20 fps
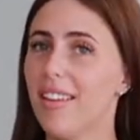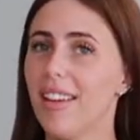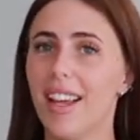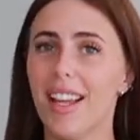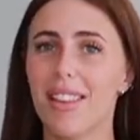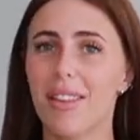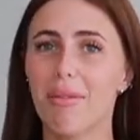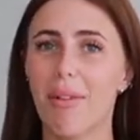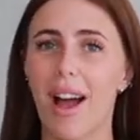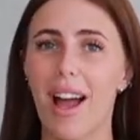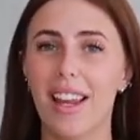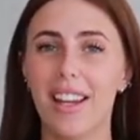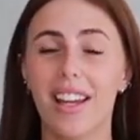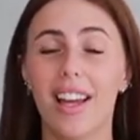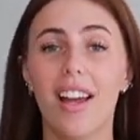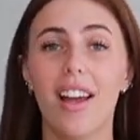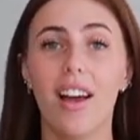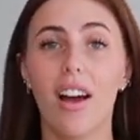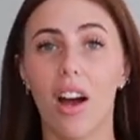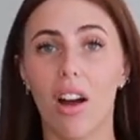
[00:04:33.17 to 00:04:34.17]
either way,
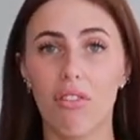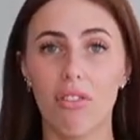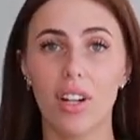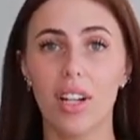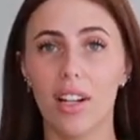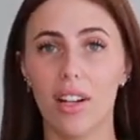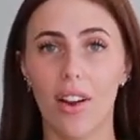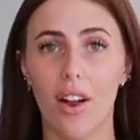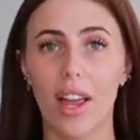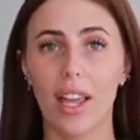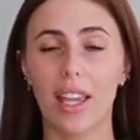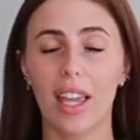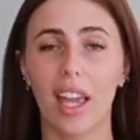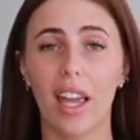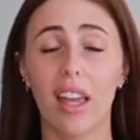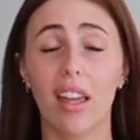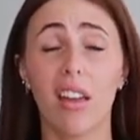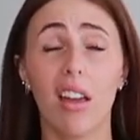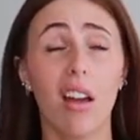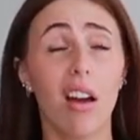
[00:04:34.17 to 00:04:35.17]
I really like
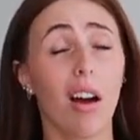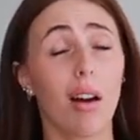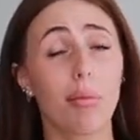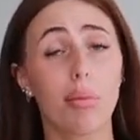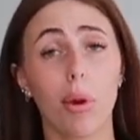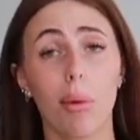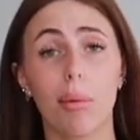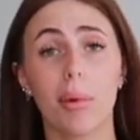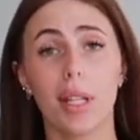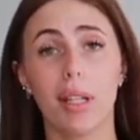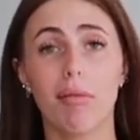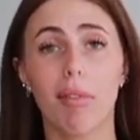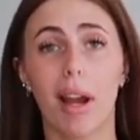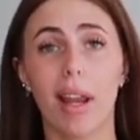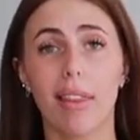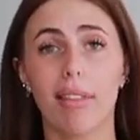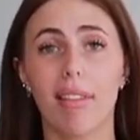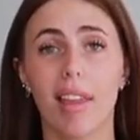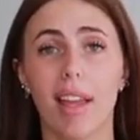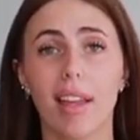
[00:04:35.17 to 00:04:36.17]
it. I'd probably
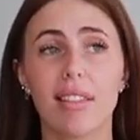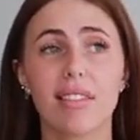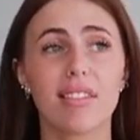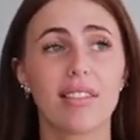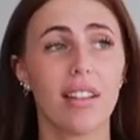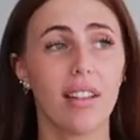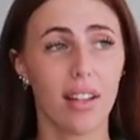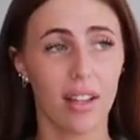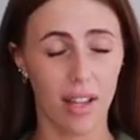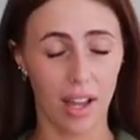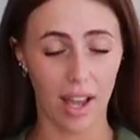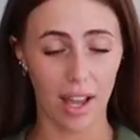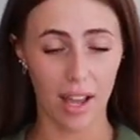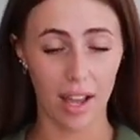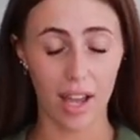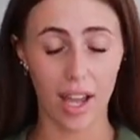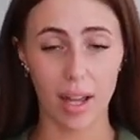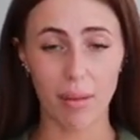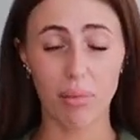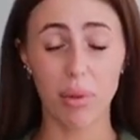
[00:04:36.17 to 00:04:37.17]
rate this
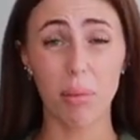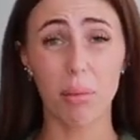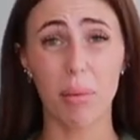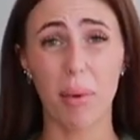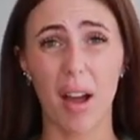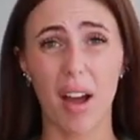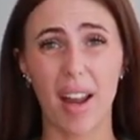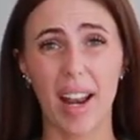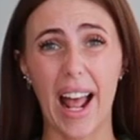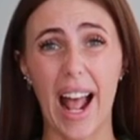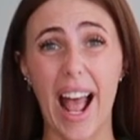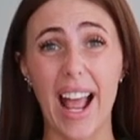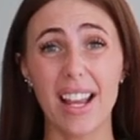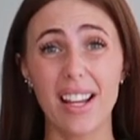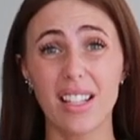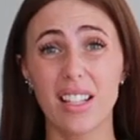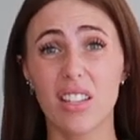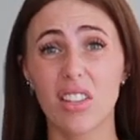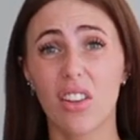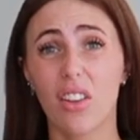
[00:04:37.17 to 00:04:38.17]
probably about an
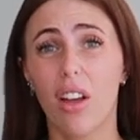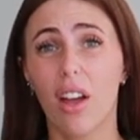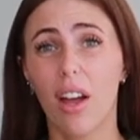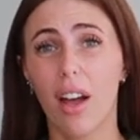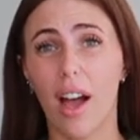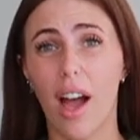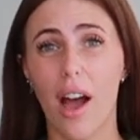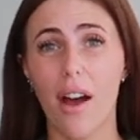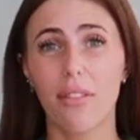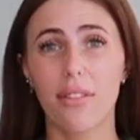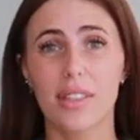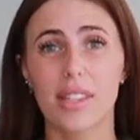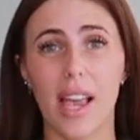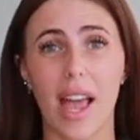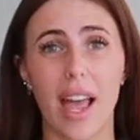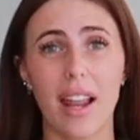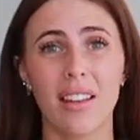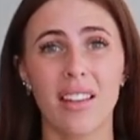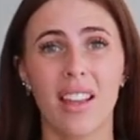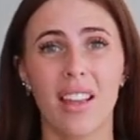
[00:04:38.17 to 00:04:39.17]
8 out of
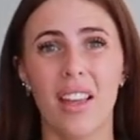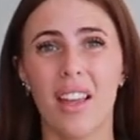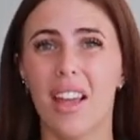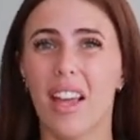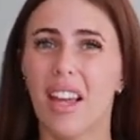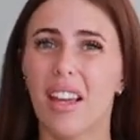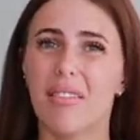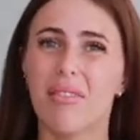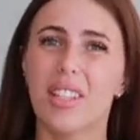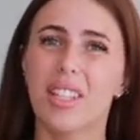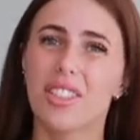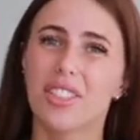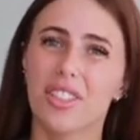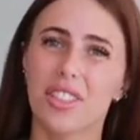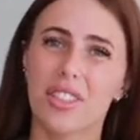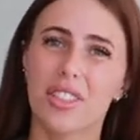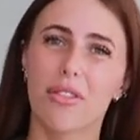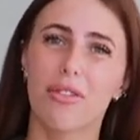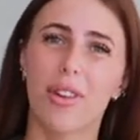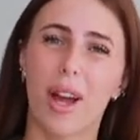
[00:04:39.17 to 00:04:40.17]
10. It's
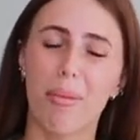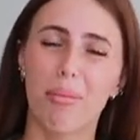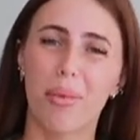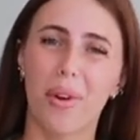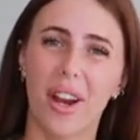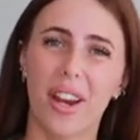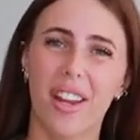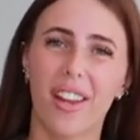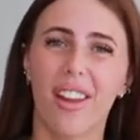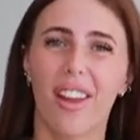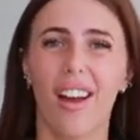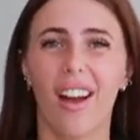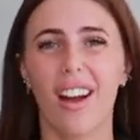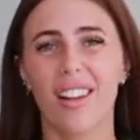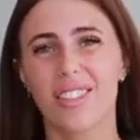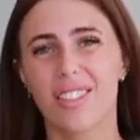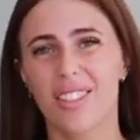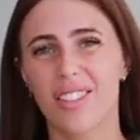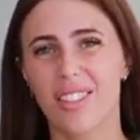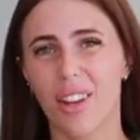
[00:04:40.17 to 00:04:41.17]
just the fabric. I
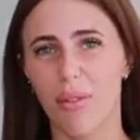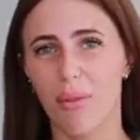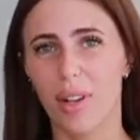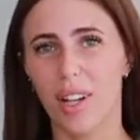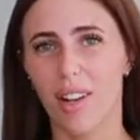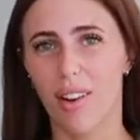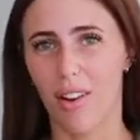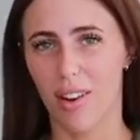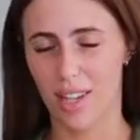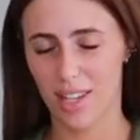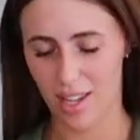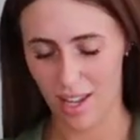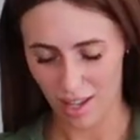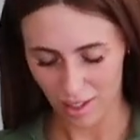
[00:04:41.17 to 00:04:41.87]
just don't really like